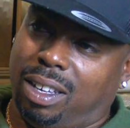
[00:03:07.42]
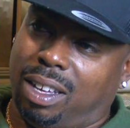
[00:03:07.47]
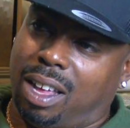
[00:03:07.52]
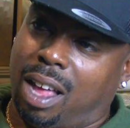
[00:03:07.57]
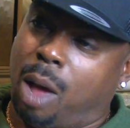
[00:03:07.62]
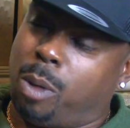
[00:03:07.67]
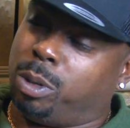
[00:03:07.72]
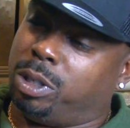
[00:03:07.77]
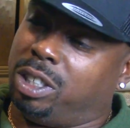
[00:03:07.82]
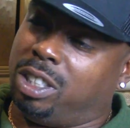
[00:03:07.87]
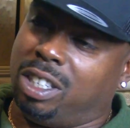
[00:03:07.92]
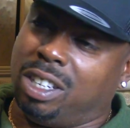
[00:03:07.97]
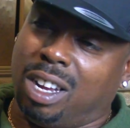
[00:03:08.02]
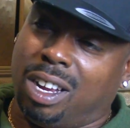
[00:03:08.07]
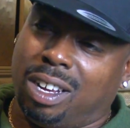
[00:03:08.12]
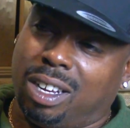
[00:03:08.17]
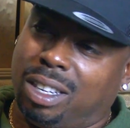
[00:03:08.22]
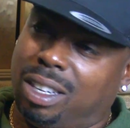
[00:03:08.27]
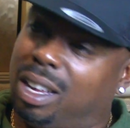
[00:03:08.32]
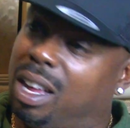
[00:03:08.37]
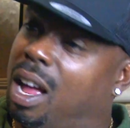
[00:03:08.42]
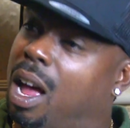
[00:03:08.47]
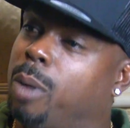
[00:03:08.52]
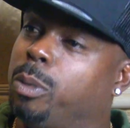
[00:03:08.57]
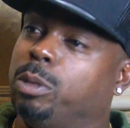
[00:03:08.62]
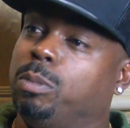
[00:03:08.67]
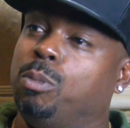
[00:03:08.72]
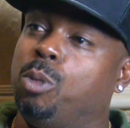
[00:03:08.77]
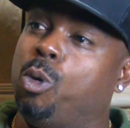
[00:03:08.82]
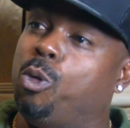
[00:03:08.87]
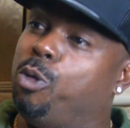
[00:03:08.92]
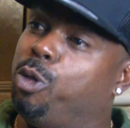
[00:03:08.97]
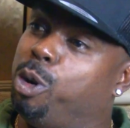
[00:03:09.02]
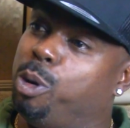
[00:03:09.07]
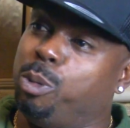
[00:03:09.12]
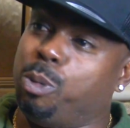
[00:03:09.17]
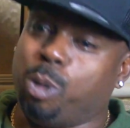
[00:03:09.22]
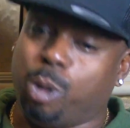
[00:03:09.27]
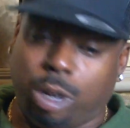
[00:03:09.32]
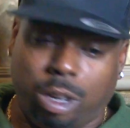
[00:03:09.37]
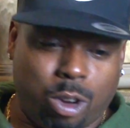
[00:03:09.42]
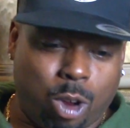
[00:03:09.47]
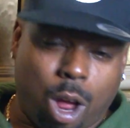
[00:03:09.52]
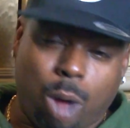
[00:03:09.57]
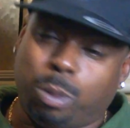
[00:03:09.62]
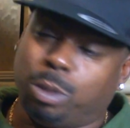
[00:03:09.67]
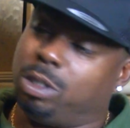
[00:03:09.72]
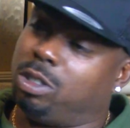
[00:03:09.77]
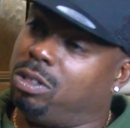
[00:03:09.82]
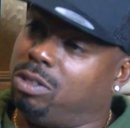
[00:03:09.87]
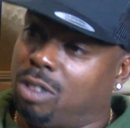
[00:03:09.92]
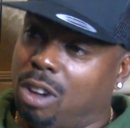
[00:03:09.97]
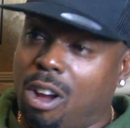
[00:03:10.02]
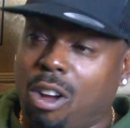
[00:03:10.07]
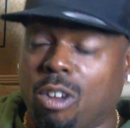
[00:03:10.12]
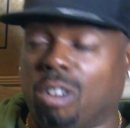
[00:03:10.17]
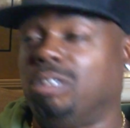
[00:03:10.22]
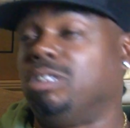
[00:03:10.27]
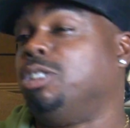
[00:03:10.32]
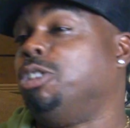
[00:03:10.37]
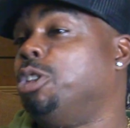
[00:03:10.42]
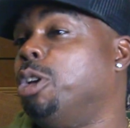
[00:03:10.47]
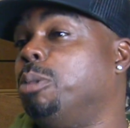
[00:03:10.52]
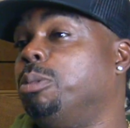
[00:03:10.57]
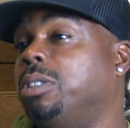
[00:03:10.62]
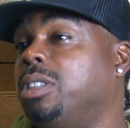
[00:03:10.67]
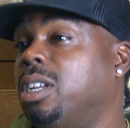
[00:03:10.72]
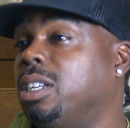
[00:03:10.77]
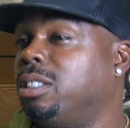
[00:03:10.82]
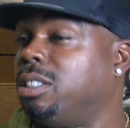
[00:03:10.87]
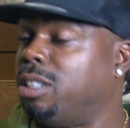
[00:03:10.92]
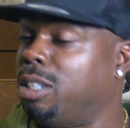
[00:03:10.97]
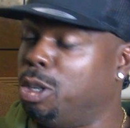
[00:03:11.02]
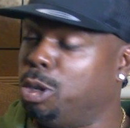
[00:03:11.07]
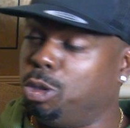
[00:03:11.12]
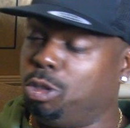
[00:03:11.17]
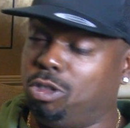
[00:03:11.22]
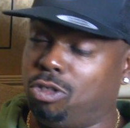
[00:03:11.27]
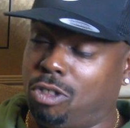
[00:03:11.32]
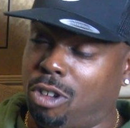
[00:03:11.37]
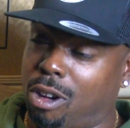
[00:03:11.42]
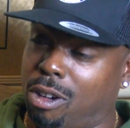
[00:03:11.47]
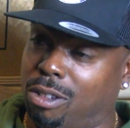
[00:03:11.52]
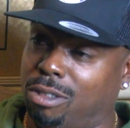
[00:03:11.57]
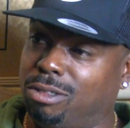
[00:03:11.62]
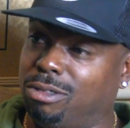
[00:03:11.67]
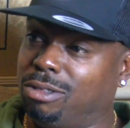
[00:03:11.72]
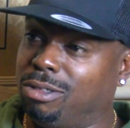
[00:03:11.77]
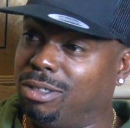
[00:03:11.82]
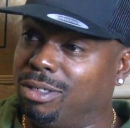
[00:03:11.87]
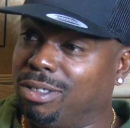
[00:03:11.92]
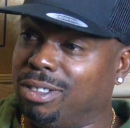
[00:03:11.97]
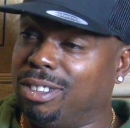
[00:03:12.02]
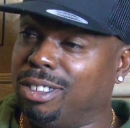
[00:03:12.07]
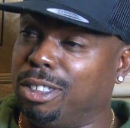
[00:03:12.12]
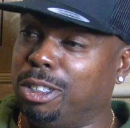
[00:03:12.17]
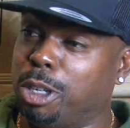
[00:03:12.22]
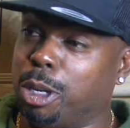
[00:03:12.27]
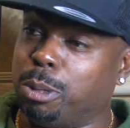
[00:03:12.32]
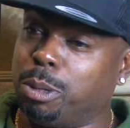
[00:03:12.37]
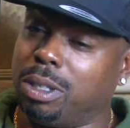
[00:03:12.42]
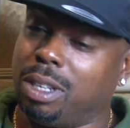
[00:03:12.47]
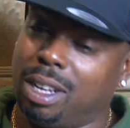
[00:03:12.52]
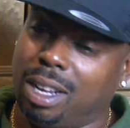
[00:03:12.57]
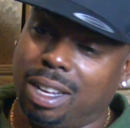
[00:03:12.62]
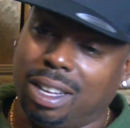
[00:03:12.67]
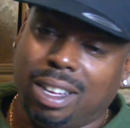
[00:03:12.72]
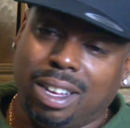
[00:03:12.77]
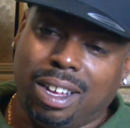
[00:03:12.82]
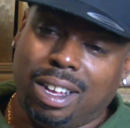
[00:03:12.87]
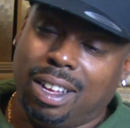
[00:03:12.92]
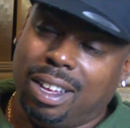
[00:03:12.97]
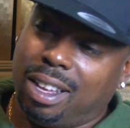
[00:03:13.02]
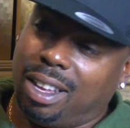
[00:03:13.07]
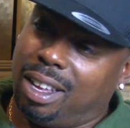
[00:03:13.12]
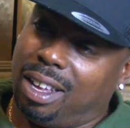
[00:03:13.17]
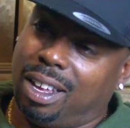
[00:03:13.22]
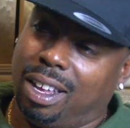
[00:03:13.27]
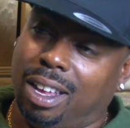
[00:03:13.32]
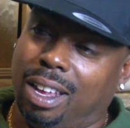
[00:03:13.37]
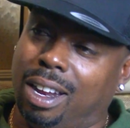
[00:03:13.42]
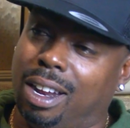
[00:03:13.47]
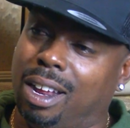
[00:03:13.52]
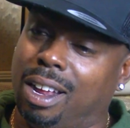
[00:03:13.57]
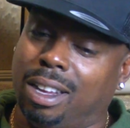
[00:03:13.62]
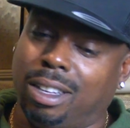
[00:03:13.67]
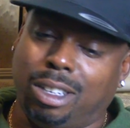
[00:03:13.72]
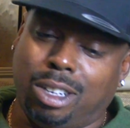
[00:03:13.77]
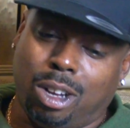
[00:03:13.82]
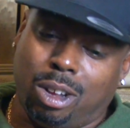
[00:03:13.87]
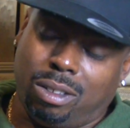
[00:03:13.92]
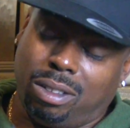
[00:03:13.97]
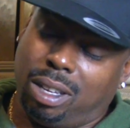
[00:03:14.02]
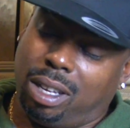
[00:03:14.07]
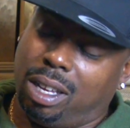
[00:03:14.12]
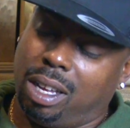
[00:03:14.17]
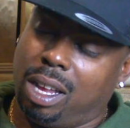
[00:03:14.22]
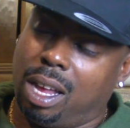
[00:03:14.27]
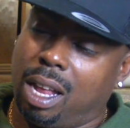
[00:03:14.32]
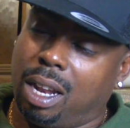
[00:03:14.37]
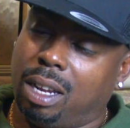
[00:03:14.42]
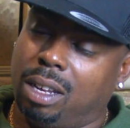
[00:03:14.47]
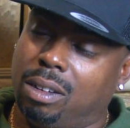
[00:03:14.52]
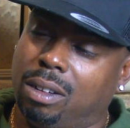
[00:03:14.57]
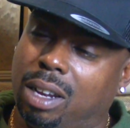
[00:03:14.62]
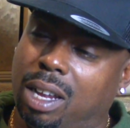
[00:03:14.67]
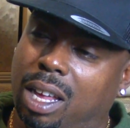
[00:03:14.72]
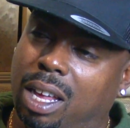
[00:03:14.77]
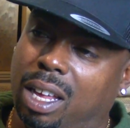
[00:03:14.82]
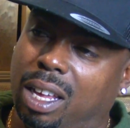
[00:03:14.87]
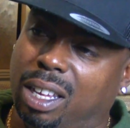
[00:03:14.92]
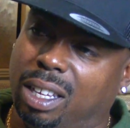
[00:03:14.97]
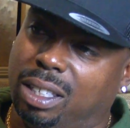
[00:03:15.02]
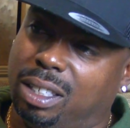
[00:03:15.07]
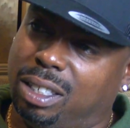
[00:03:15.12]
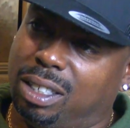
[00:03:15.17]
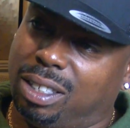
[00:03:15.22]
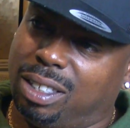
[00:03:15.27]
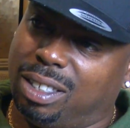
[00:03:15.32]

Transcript: I was young, I was moving, I was strong, you know what I'm saying? Still strong, you know what I'm saying? And, he had little legs.